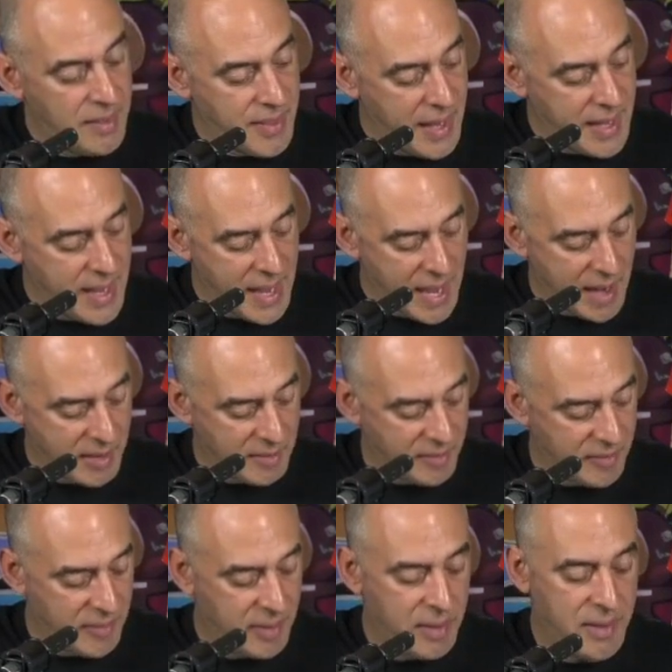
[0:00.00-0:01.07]
they
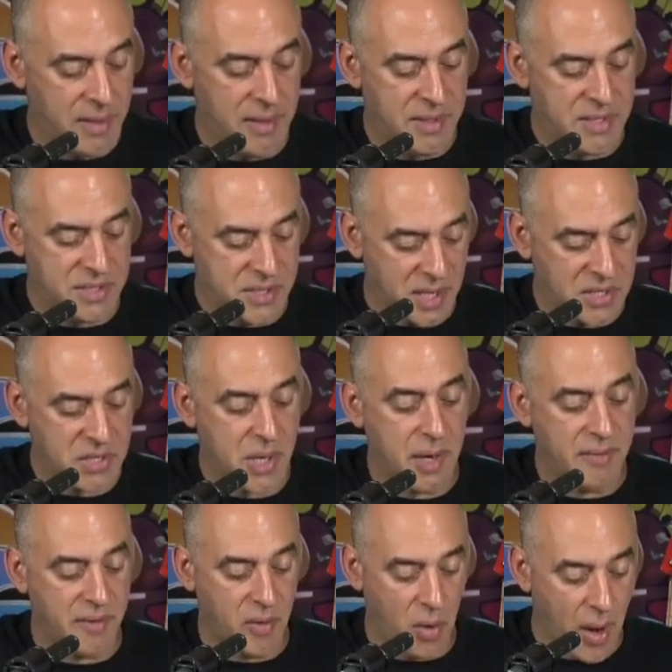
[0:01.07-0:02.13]
have such a
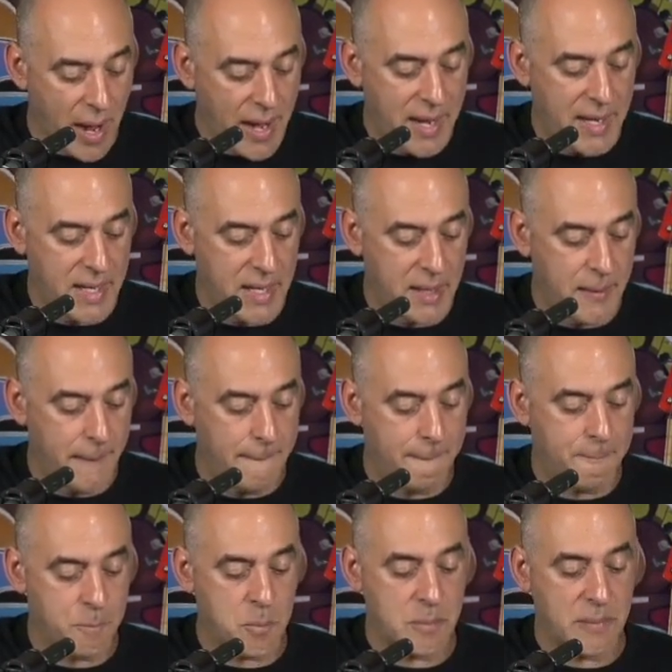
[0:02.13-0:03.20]
variety
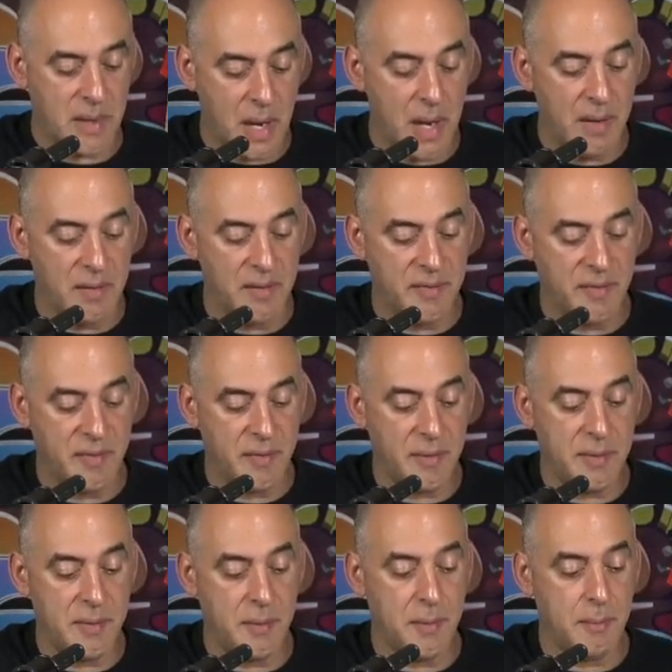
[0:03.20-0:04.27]
of
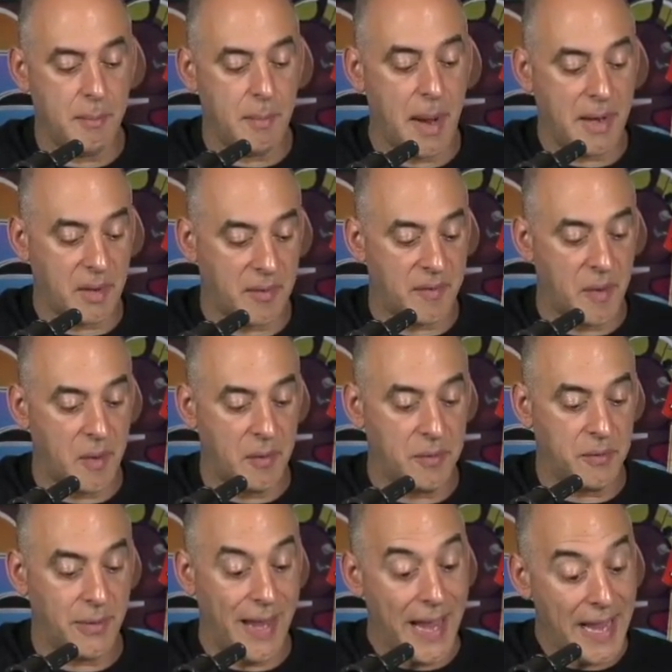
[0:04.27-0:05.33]

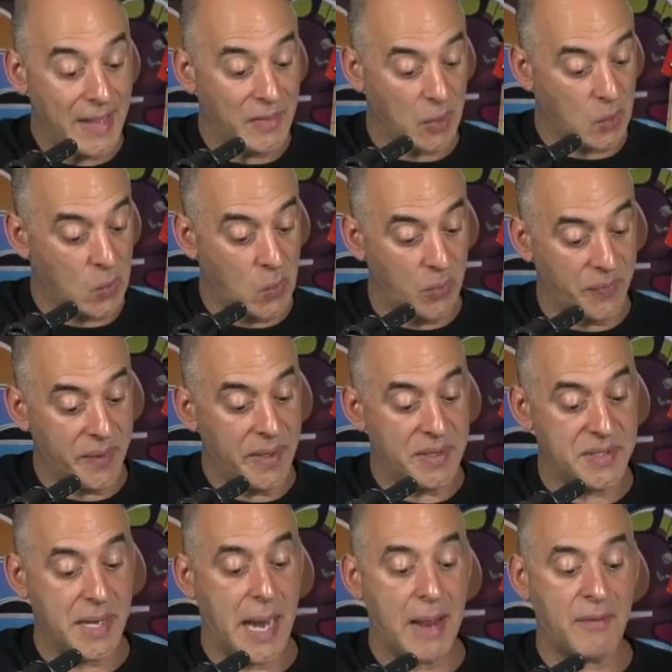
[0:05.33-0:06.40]
microphones. And the cool thing
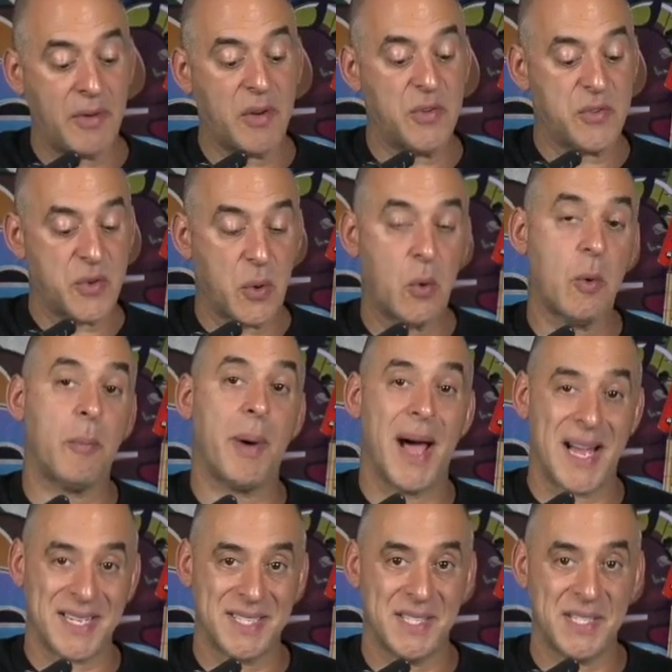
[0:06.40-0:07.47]
is they have control
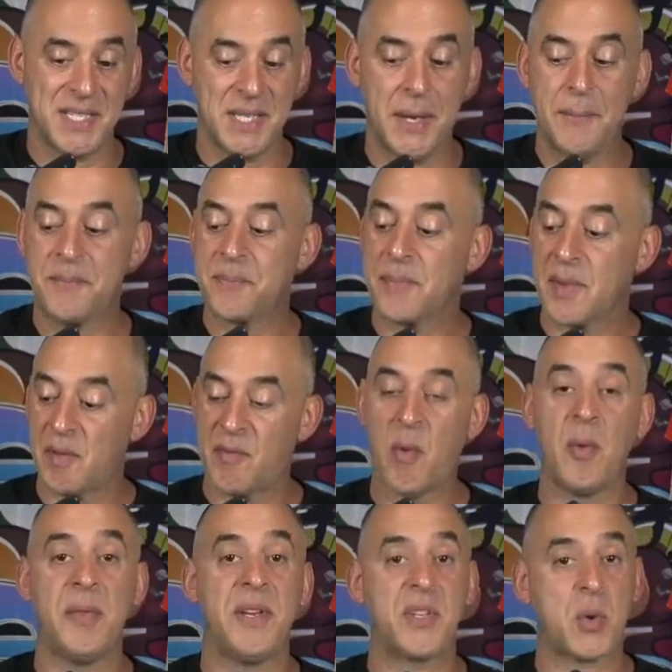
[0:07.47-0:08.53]
boxes
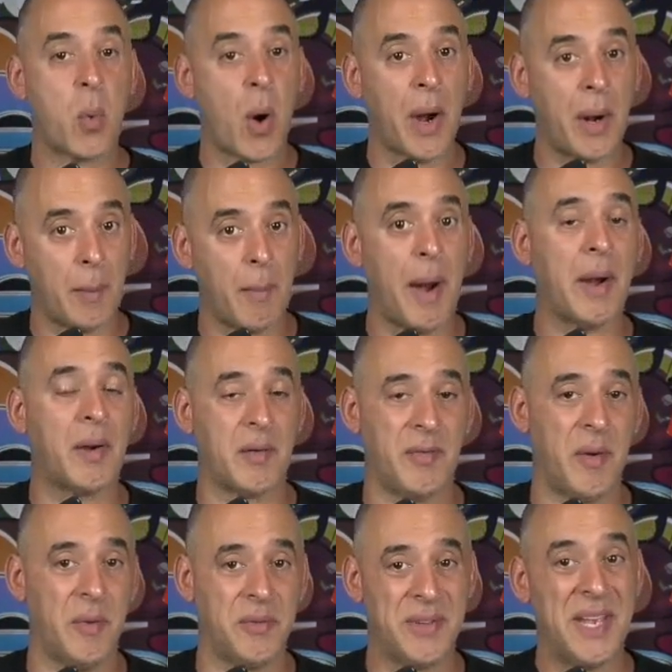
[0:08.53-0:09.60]
for these choir
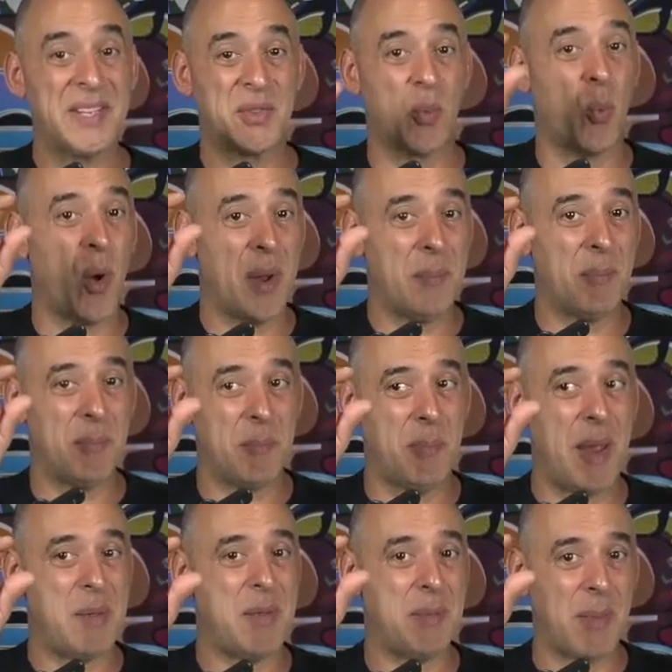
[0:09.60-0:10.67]
microphones. It's one
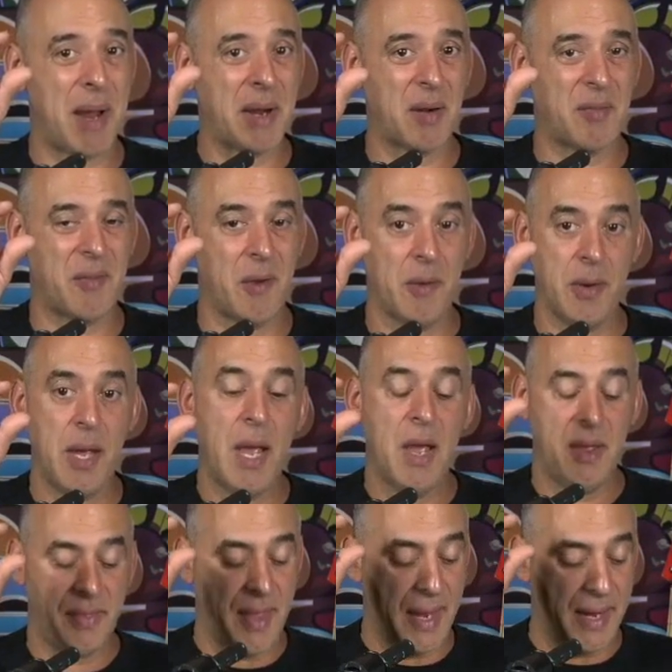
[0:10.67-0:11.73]
baby microphone
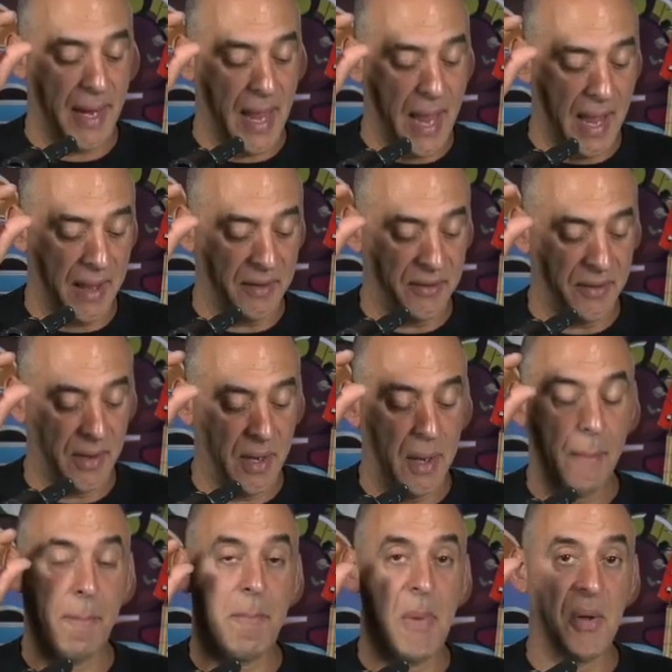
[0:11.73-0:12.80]
that has
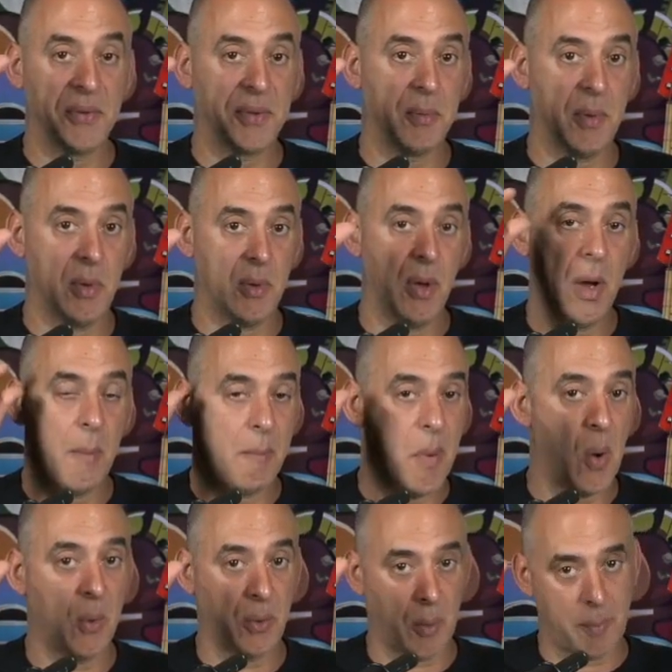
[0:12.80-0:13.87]
multiple
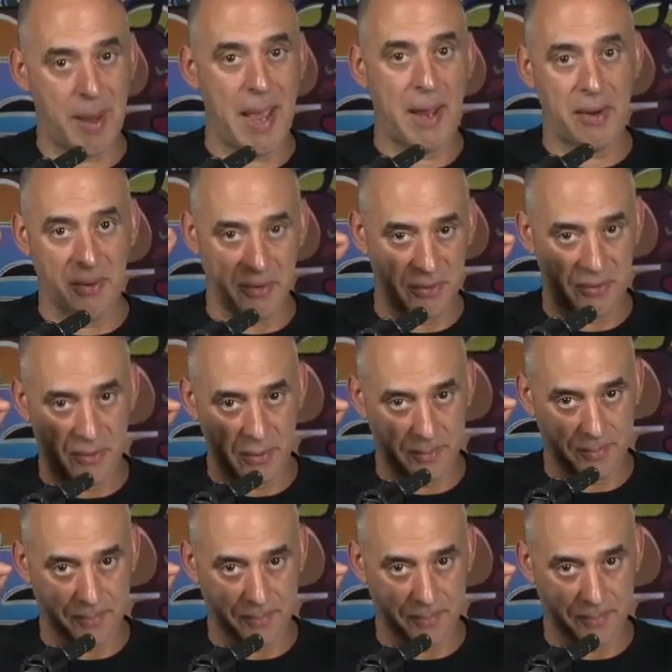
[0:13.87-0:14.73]
polar patterns